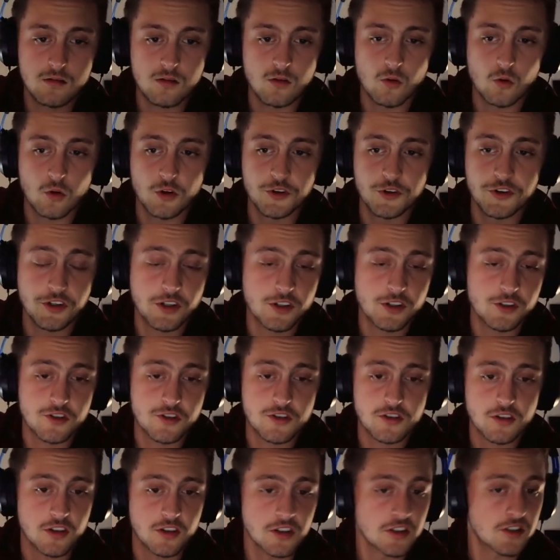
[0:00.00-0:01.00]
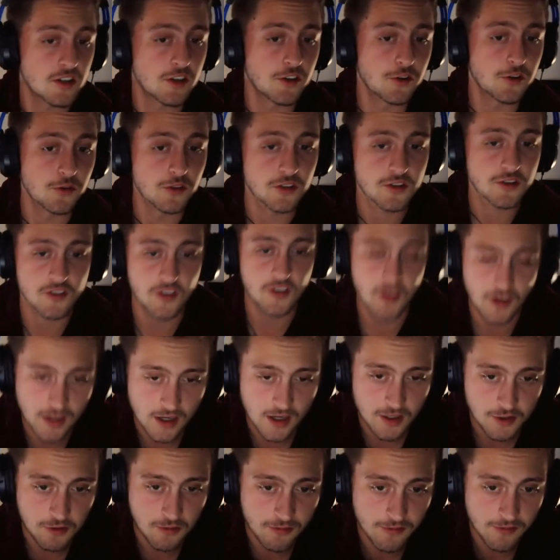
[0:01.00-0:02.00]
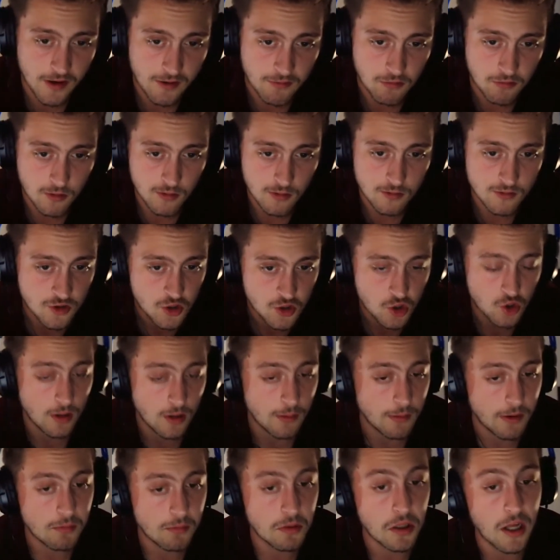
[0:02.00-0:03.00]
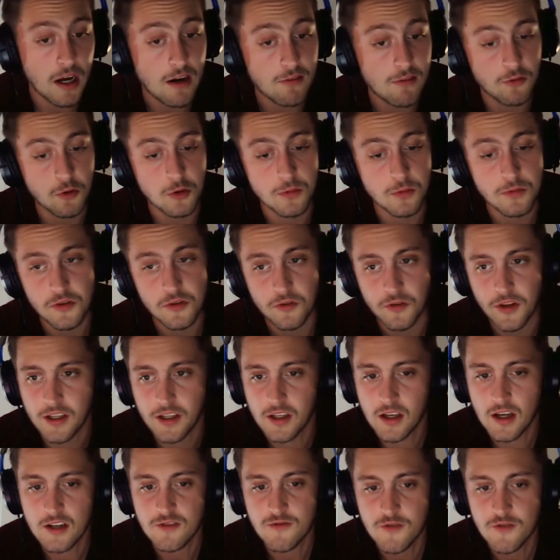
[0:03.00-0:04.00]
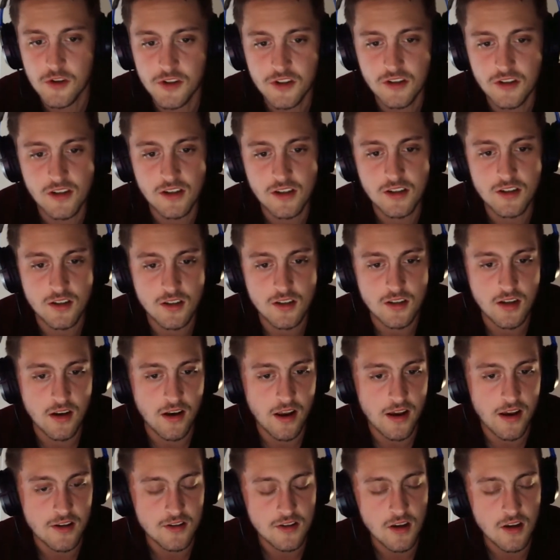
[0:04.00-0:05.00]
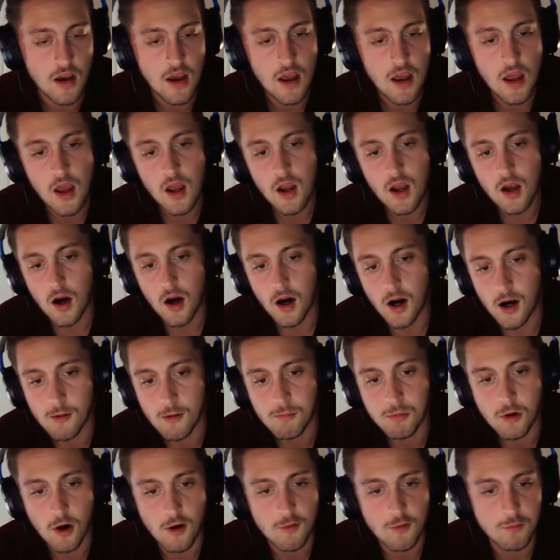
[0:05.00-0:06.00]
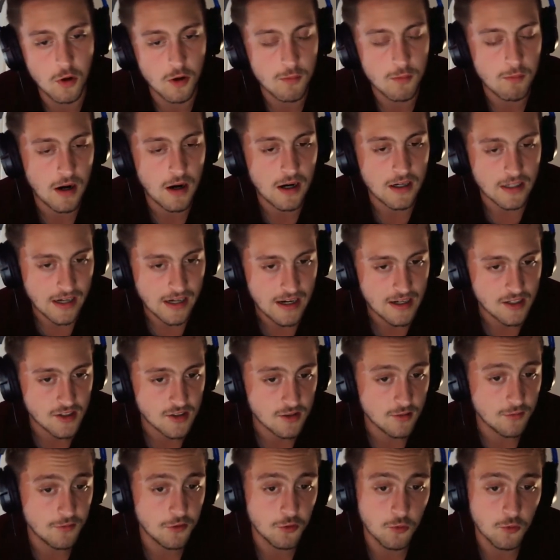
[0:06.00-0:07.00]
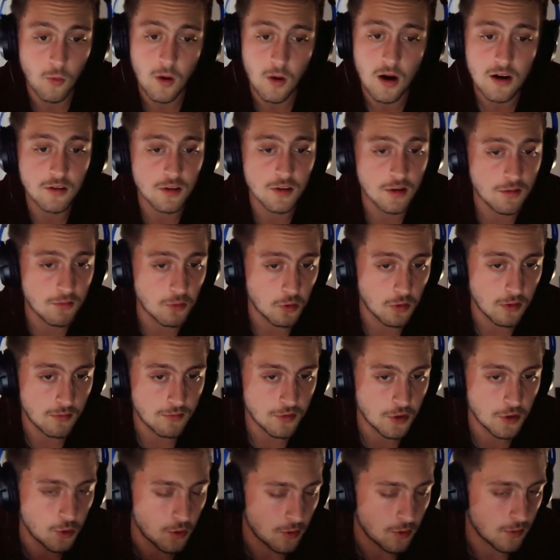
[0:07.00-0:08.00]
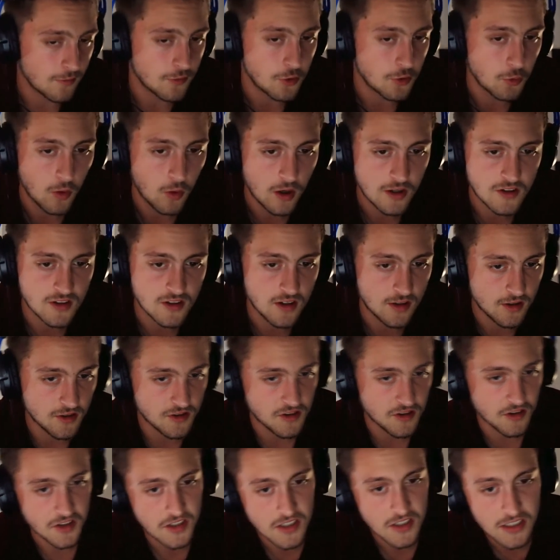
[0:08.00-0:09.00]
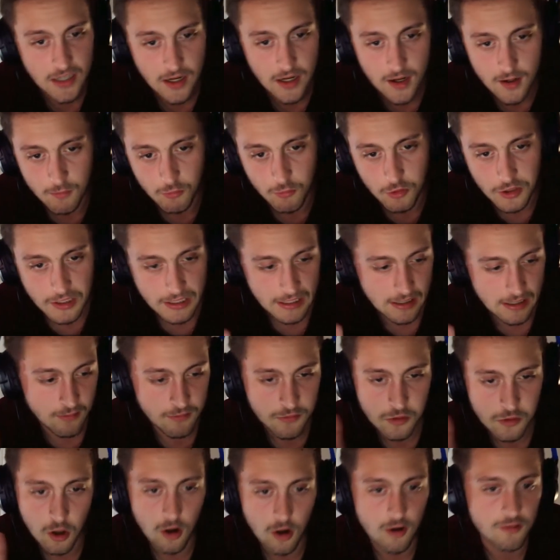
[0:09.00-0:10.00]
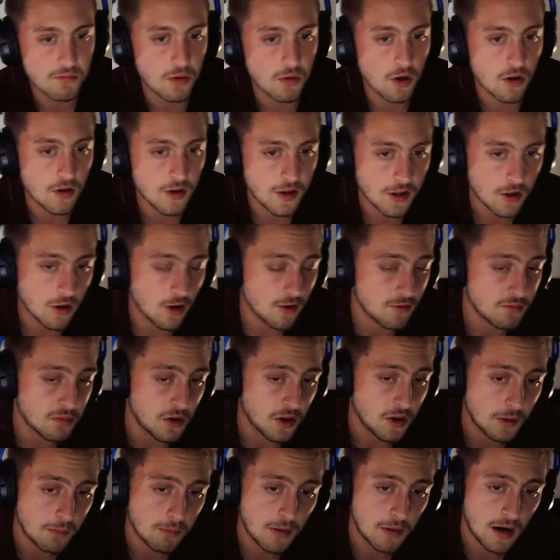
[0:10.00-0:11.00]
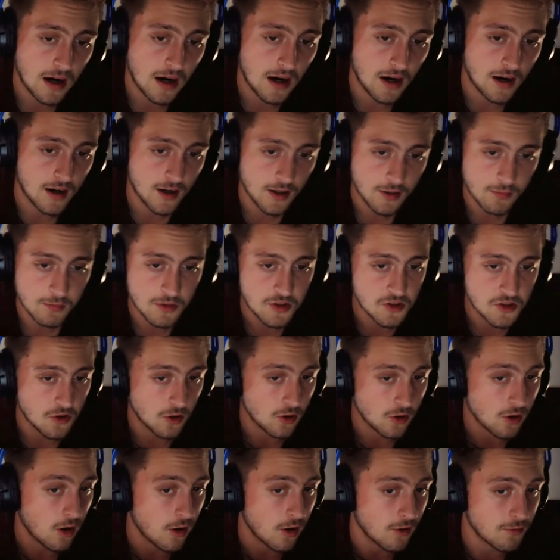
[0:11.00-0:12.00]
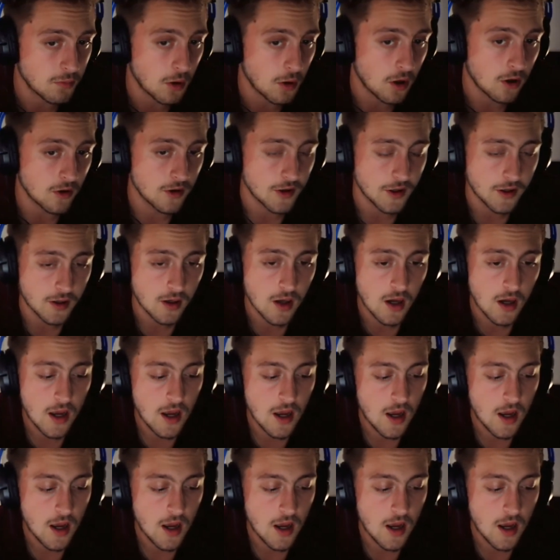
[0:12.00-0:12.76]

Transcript: Or you can just continue listening on your favorite streaming platform. So thank you guys for listening to today's Golfballing podcast. If you want to leave a review or if you want to send us a DM, we have Golfballing, Golfballing Pod, Mr. Golfballing,